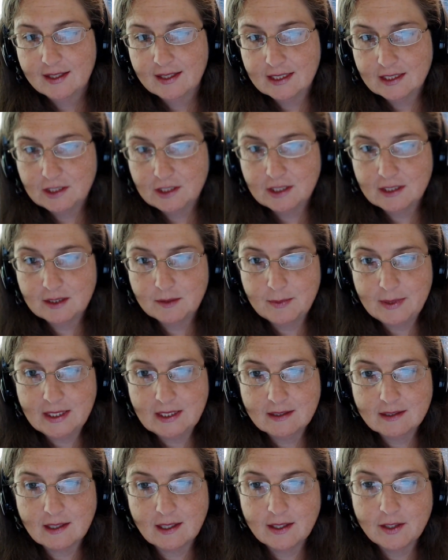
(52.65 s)
This just
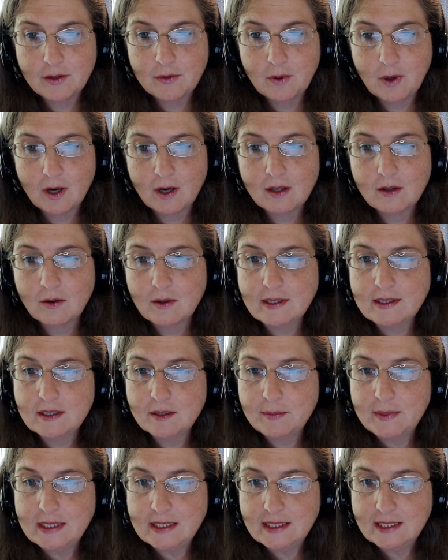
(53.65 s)
means that you are going
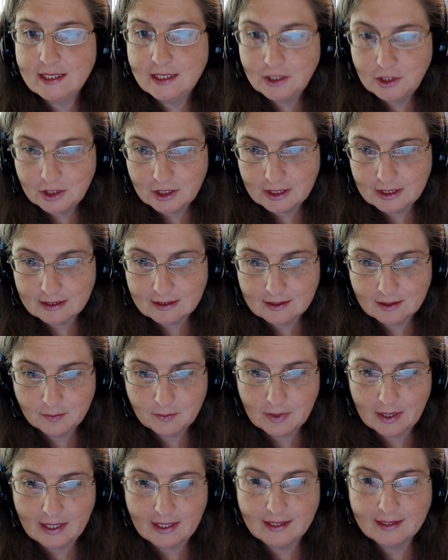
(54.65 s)
to be teaching
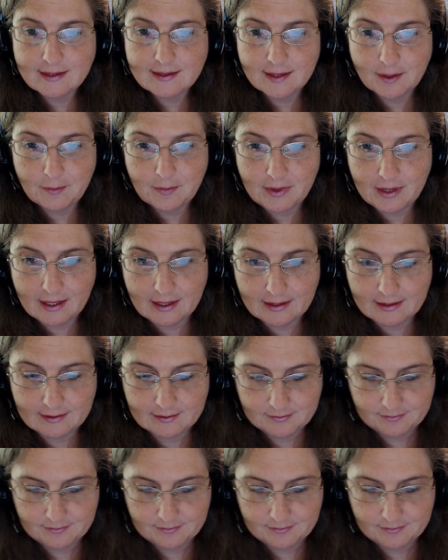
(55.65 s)
somebody something.